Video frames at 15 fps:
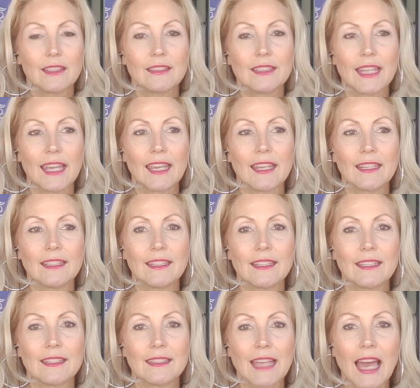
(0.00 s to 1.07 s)

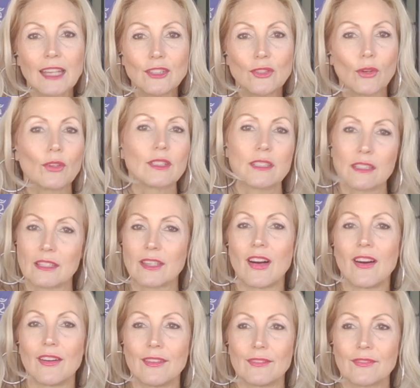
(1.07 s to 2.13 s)
then that door
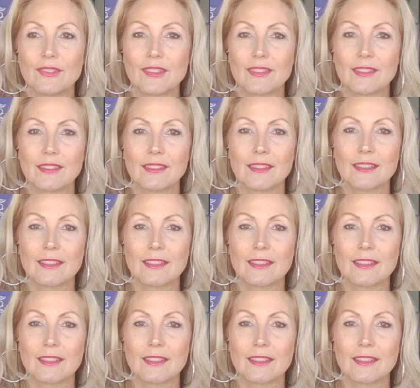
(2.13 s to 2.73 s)
dissolves.